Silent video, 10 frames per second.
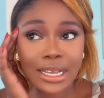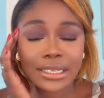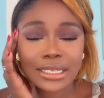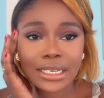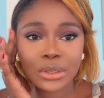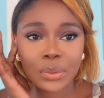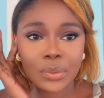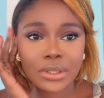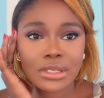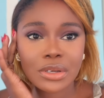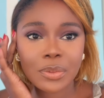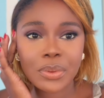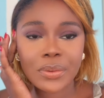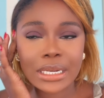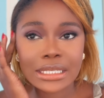I don't want
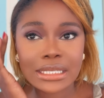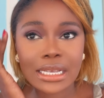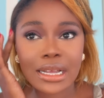copyright